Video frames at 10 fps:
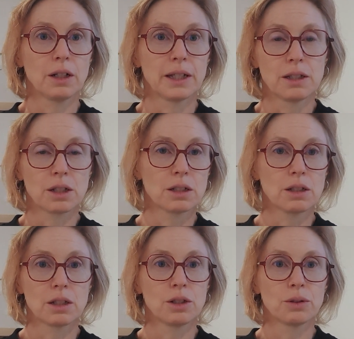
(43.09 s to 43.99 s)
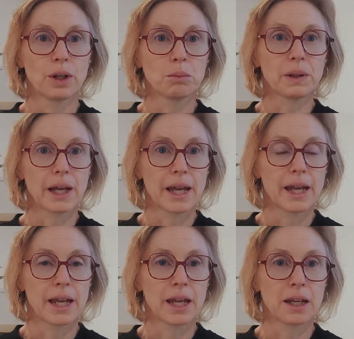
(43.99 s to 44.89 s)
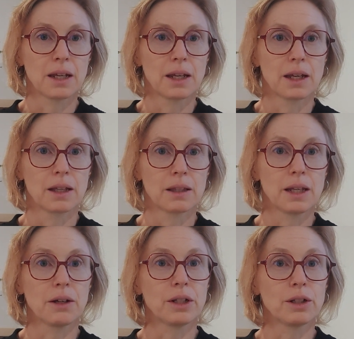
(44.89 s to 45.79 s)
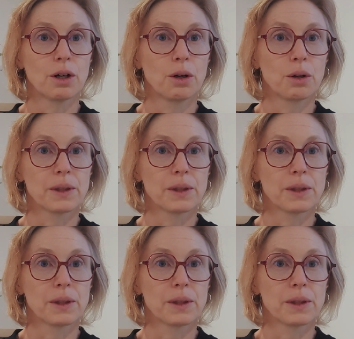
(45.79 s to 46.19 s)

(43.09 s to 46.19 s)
and you continue on playing, and there you go.